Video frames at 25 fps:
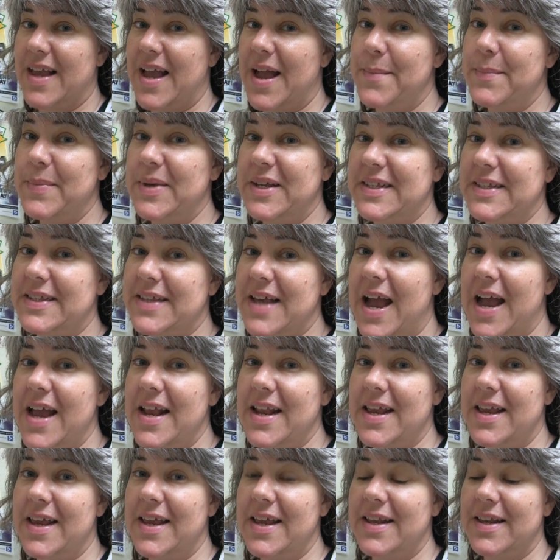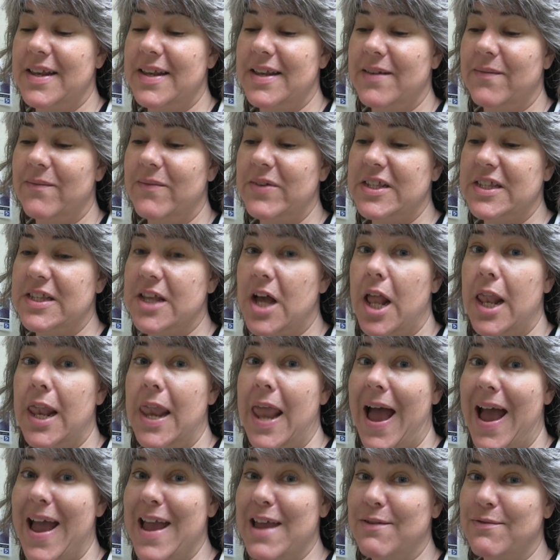I'm excited. We saw
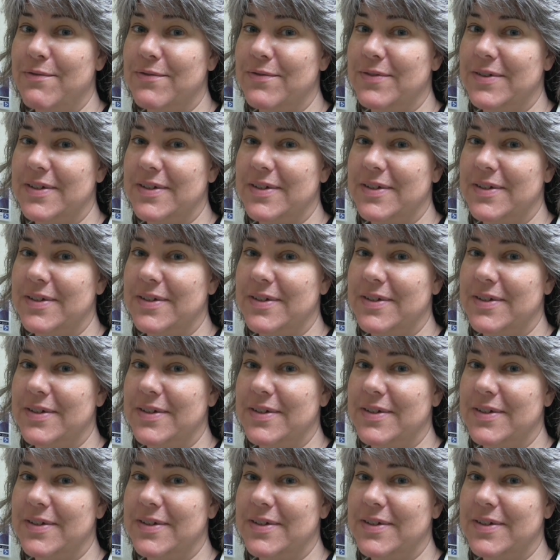life.